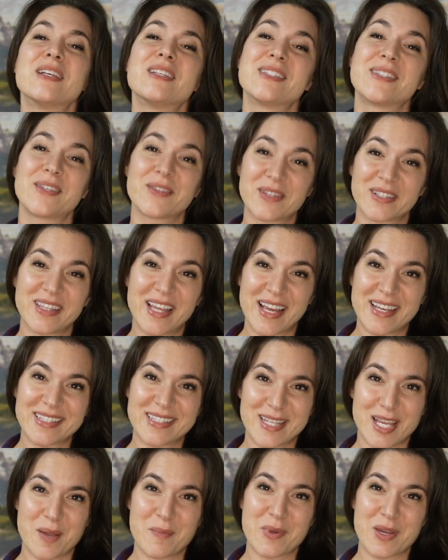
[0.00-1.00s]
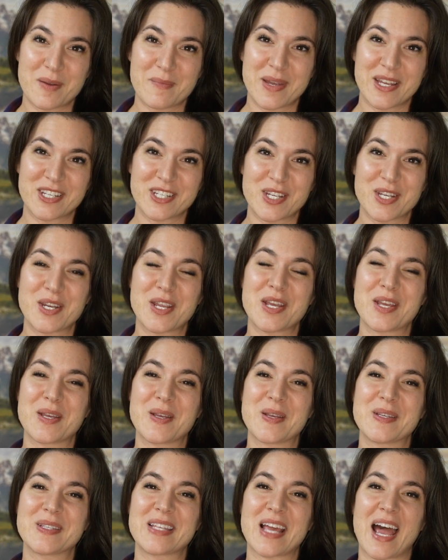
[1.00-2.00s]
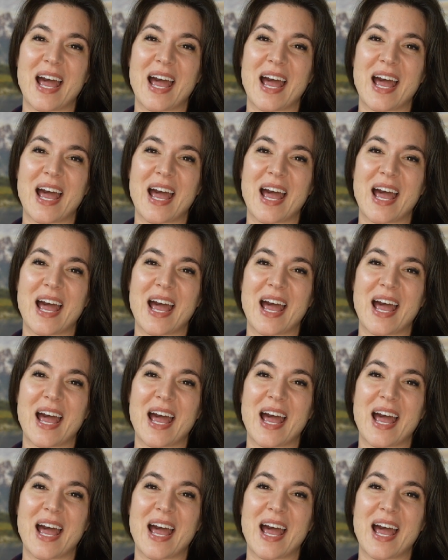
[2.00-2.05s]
So the last thing I'm going to mention is